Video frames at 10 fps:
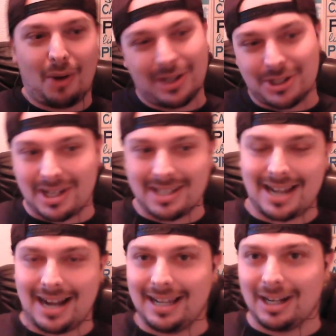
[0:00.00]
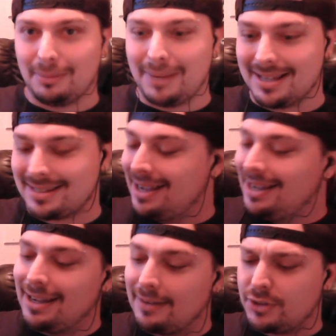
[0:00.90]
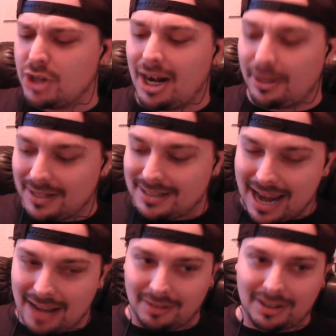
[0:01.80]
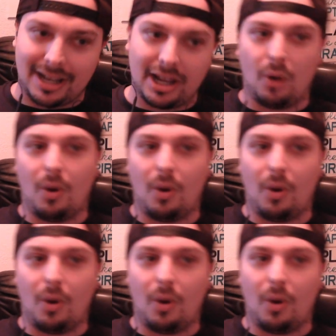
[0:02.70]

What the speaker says: which is kind of hit or miss, if Jonathan Taylor can go